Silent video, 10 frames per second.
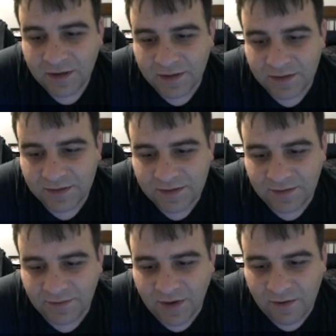and this is
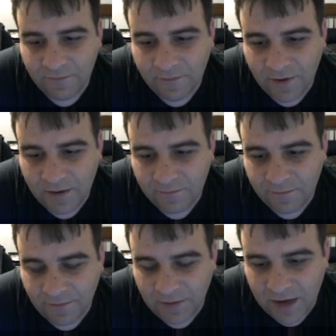Divine Vein
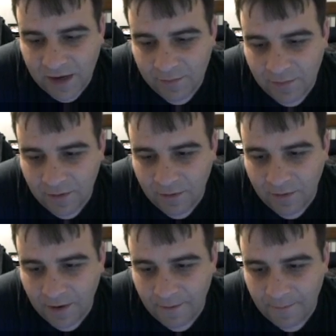Flame.
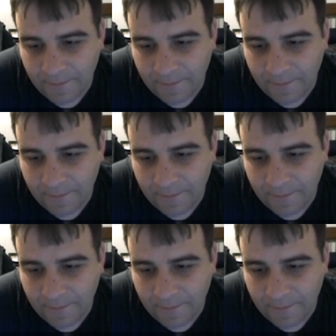Okay.